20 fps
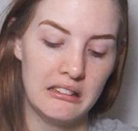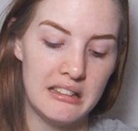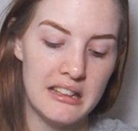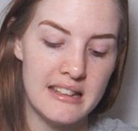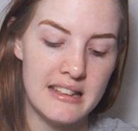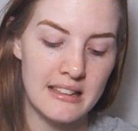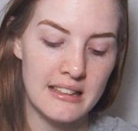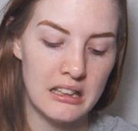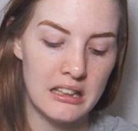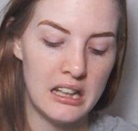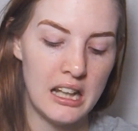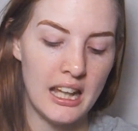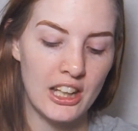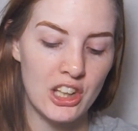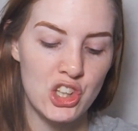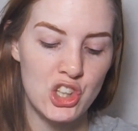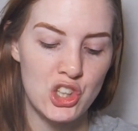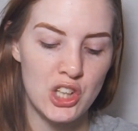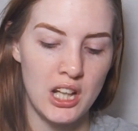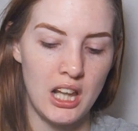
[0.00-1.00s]
Needs a little
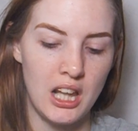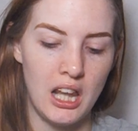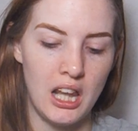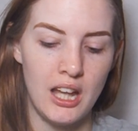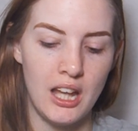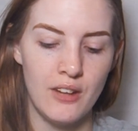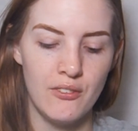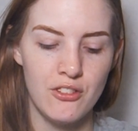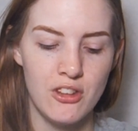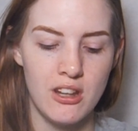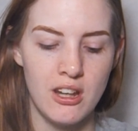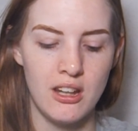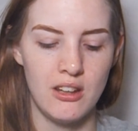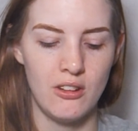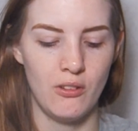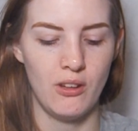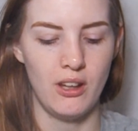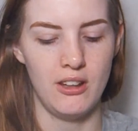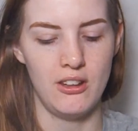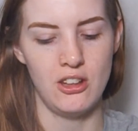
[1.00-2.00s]
extra love today.
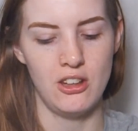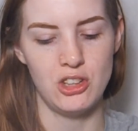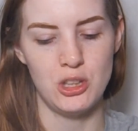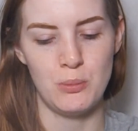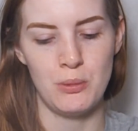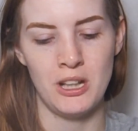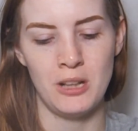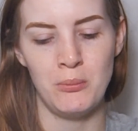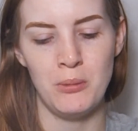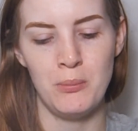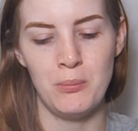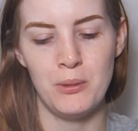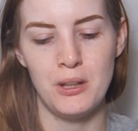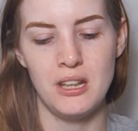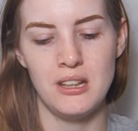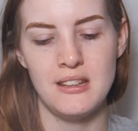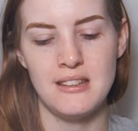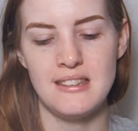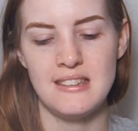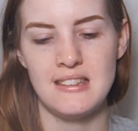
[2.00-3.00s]
Okay, I should probably be
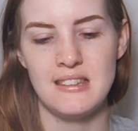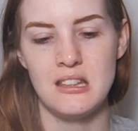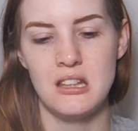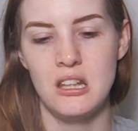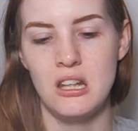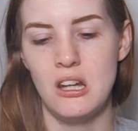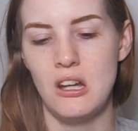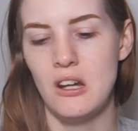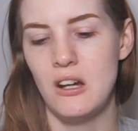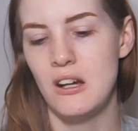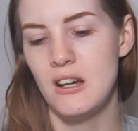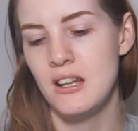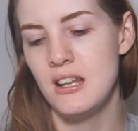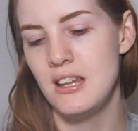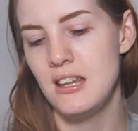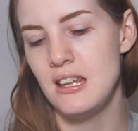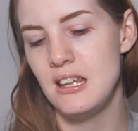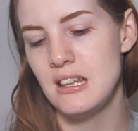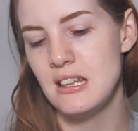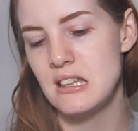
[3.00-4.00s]
putting this on
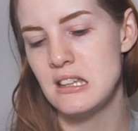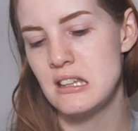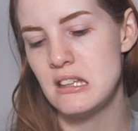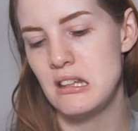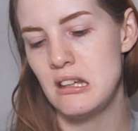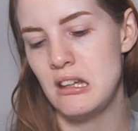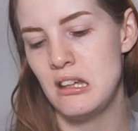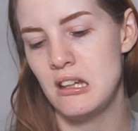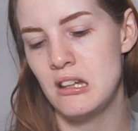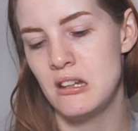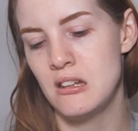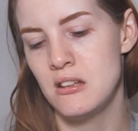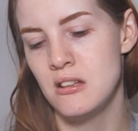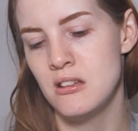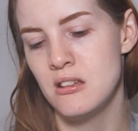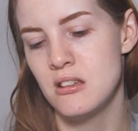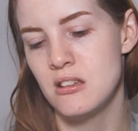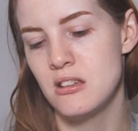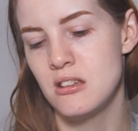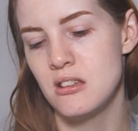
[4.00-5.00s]
this hand.
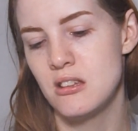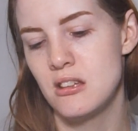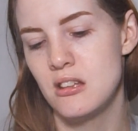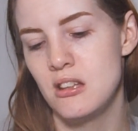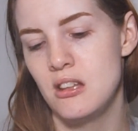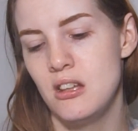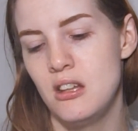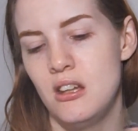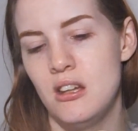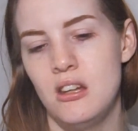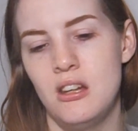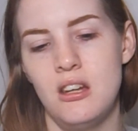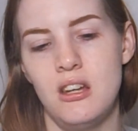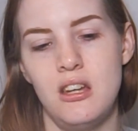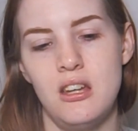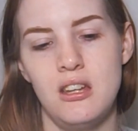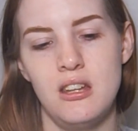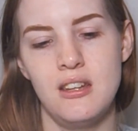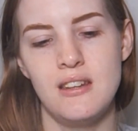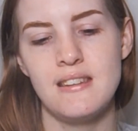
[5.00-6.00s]

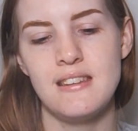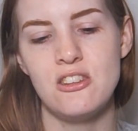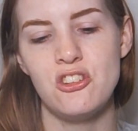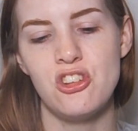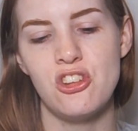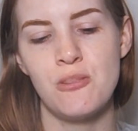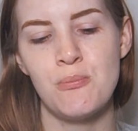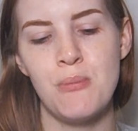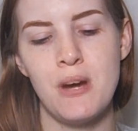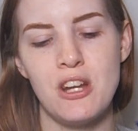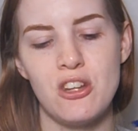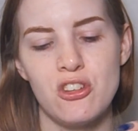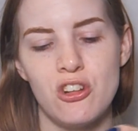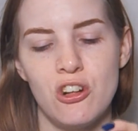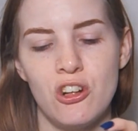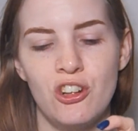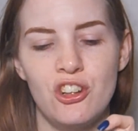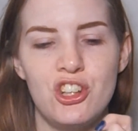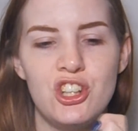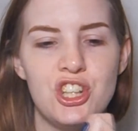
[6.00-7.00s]
And this is just my
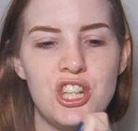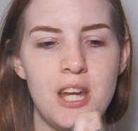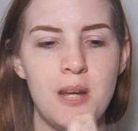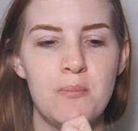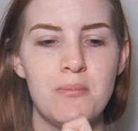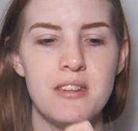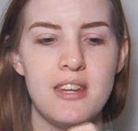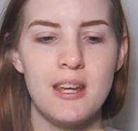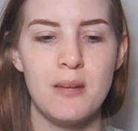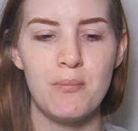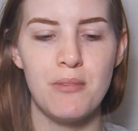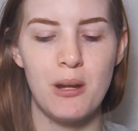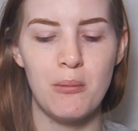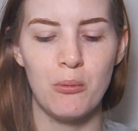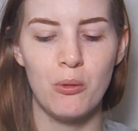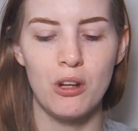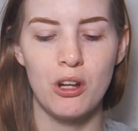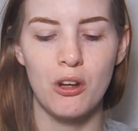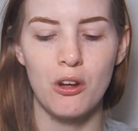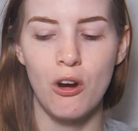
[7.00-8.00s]
Tarte Shape Tape that
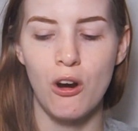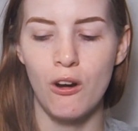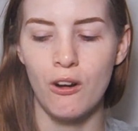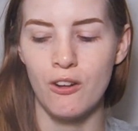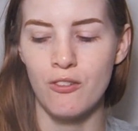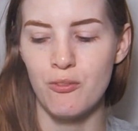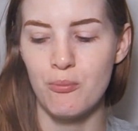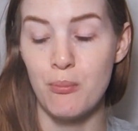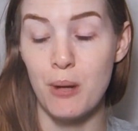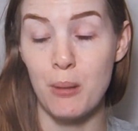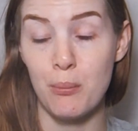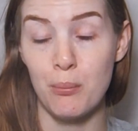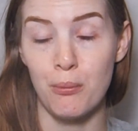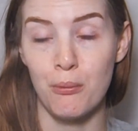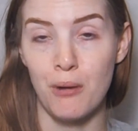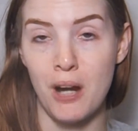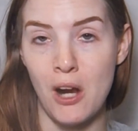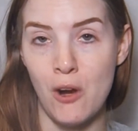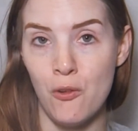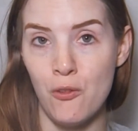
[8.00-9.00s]
I'm going to carve my
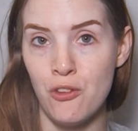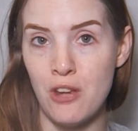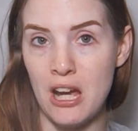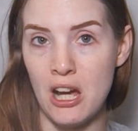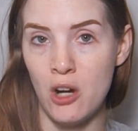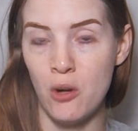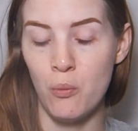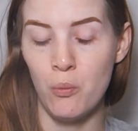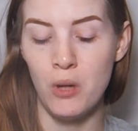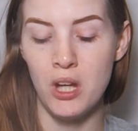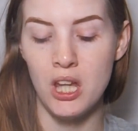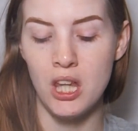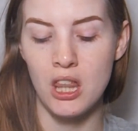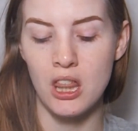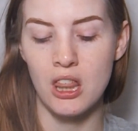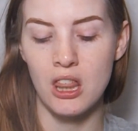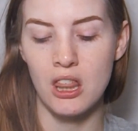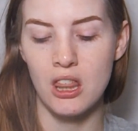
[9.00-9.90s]
brows out with.